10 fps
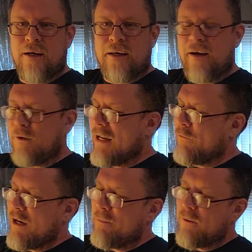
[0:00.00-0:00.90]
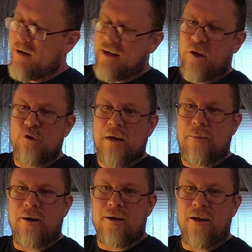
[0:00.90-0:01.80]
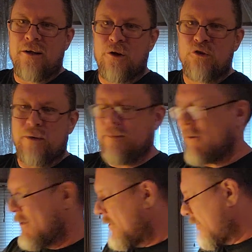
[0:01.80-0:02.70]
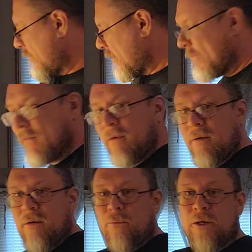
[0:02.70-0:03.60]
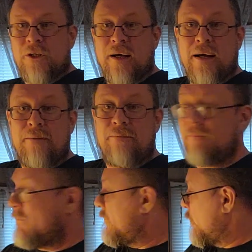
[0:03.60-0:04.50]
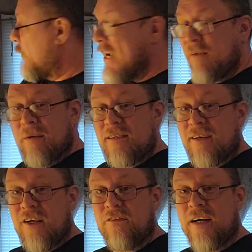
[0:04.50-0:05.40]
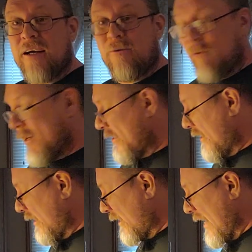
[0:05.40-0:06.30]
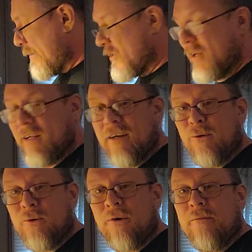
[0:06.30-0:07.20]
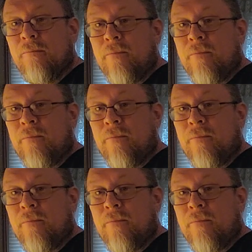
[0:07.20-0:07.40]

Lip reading: Carolina Reaper and Ghost Pepper. I call it Ghost Reaper, which I ground myself. I went on the Amazon and ordered